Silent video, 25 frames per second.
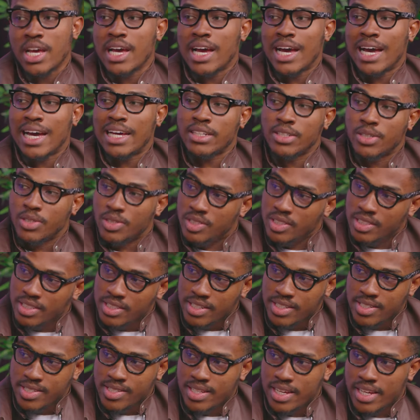I had gotten
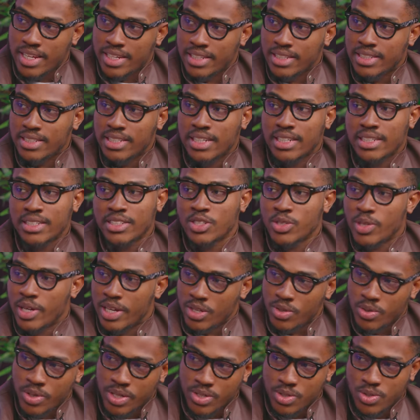design and
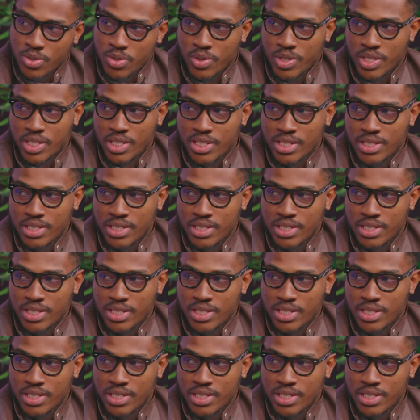UI UX already.